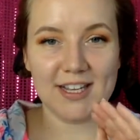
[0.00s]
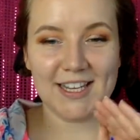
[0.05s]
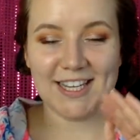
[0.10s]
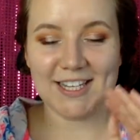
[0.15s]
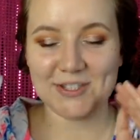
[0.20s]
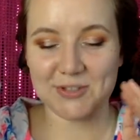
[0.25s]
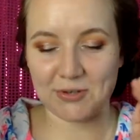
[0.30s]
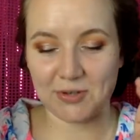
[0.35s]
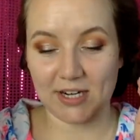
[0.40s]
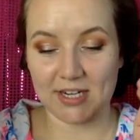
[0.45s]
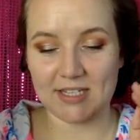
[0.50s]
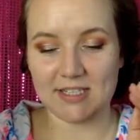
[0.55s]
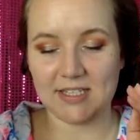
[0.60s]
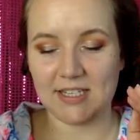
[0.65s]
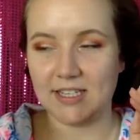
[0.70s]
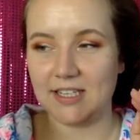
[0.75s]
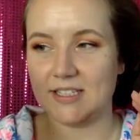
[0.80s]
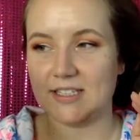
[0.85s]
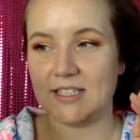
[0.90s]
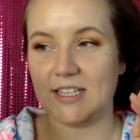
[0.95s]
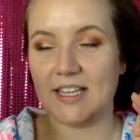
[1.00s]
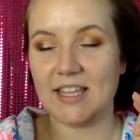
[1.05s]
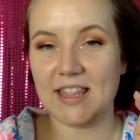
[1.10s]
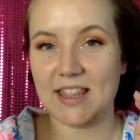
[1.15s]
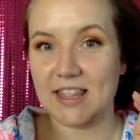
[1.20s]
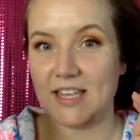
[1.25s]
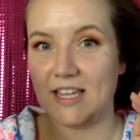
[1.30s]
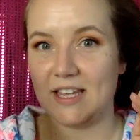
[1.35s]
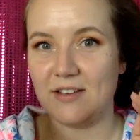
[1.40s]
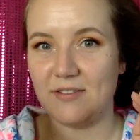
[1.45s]
It's crazy. It's
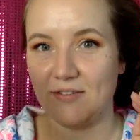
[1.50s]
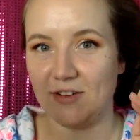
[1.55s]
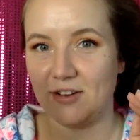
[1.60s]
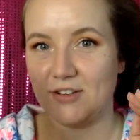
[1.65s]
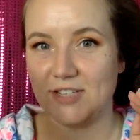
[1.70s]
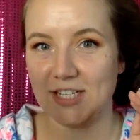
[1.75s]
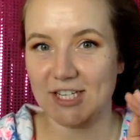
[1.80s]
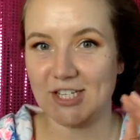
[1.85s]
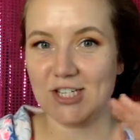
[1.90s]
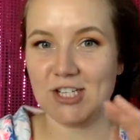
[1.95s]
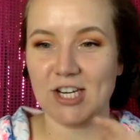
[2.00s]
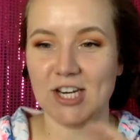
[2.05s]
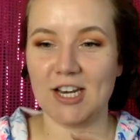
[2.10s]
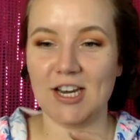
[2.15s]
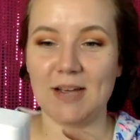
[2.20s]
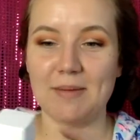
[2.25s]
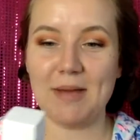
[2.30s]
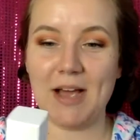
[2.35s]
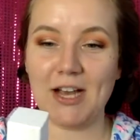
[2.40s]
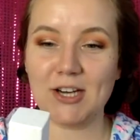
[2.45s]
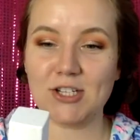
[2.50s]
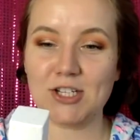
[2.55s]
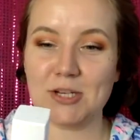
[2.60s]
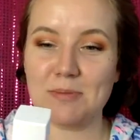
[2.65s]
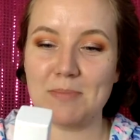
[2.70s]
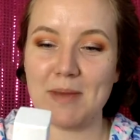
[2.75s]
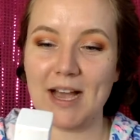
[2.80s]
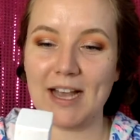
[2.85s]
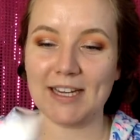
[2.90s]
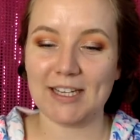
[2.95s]
the foundation. I'm actually
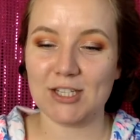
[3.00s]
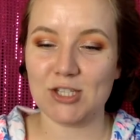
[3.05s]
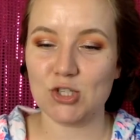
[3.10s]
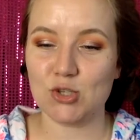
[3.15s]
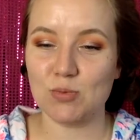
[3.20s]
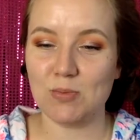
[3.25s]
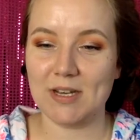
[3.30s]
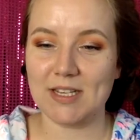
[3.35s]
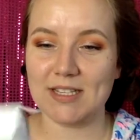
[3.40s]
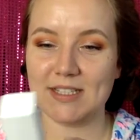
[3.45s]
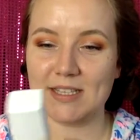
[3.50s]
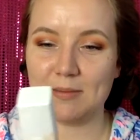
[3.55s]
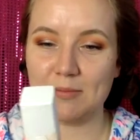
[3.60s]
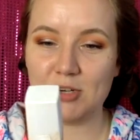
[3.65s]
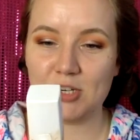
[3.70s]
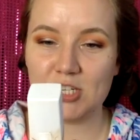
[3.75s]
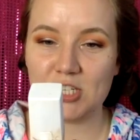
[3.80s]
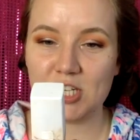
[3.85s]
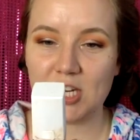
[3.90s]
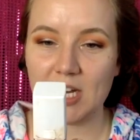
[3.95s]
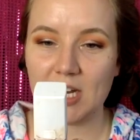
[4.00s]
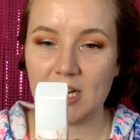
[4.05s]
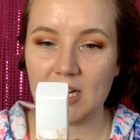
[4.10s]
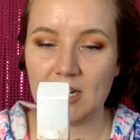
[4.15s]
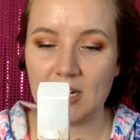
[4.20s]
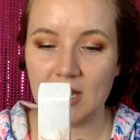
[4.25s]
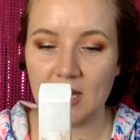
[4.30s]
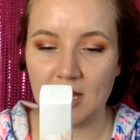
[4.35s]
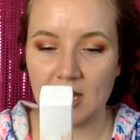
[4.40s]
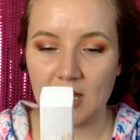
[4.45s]
back into my summer
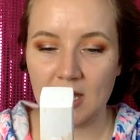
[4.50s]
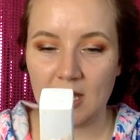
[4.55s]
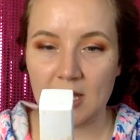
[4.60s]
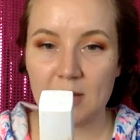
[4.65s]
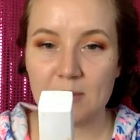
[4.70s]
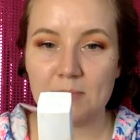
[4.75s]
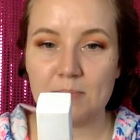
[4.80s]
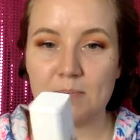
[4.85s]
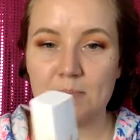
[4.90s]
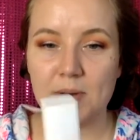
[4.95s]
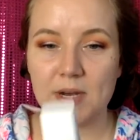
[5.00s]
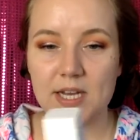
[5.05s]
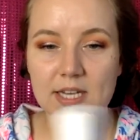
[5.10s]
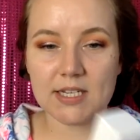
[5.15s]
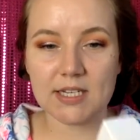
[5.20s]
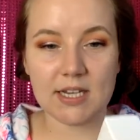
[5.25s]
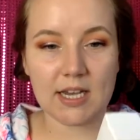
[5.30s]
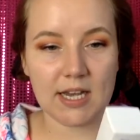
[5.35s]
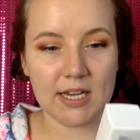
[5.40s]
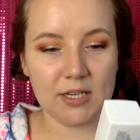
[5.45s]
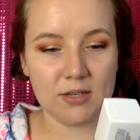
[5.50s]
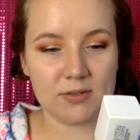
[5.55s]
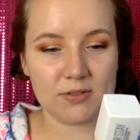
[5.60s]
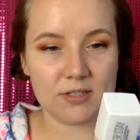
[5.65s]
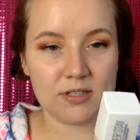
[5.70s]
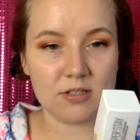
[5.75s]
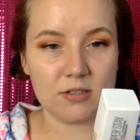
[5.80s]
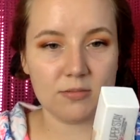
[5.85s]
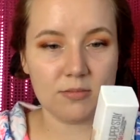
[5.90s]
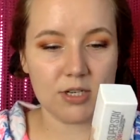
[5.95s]
shade, but I used
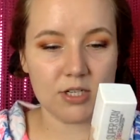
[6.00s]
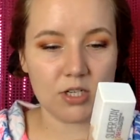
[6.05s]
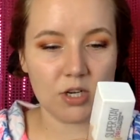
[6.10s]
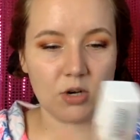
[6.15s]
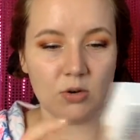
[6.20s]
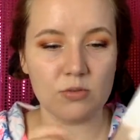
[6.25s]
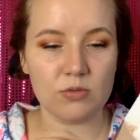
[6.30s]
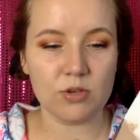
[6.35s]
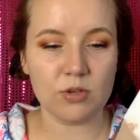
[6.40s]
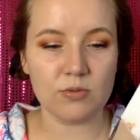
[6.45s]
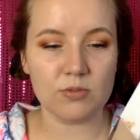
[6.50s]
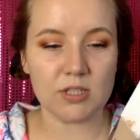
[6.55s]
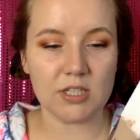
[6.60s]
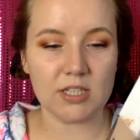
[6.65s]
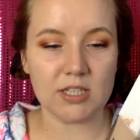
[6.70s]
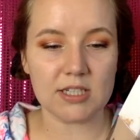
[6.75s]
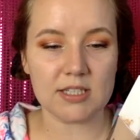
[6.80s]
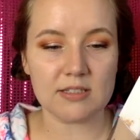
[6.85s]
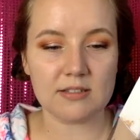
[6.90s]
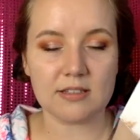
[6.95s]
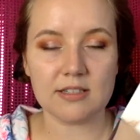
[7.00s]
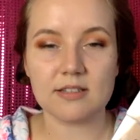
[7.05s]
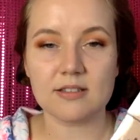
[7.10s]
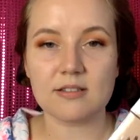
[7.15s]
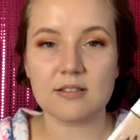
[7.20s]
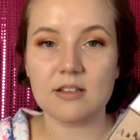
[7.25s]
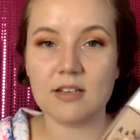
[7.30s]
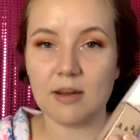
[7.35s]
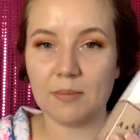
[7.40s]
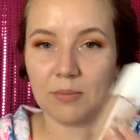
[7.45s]
it too much. Oh no, there it is. It's
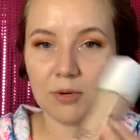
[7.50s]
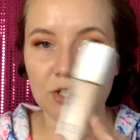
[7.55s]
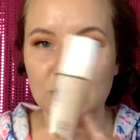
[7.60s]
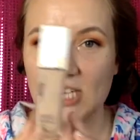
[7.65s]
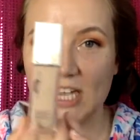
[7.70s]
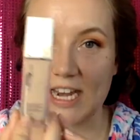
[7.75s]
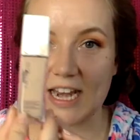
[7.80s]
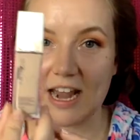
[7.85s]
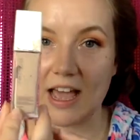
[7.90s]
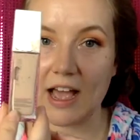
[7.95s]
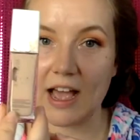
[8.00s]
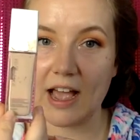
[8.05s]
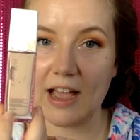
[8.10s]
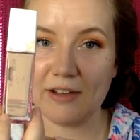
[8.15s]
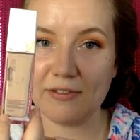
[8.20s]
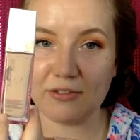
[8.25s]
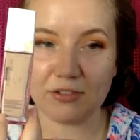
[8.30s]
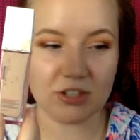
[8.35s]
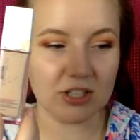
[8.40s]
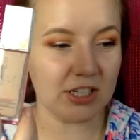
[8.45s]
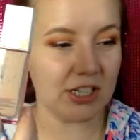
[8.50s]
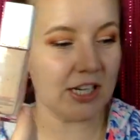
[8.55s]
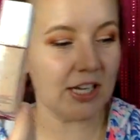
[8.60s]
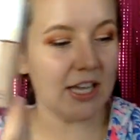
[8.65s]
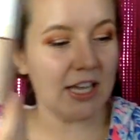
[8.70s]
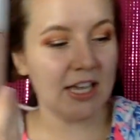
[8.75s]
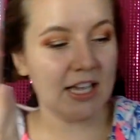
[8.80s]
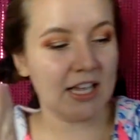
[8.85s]
number 10 Ivory.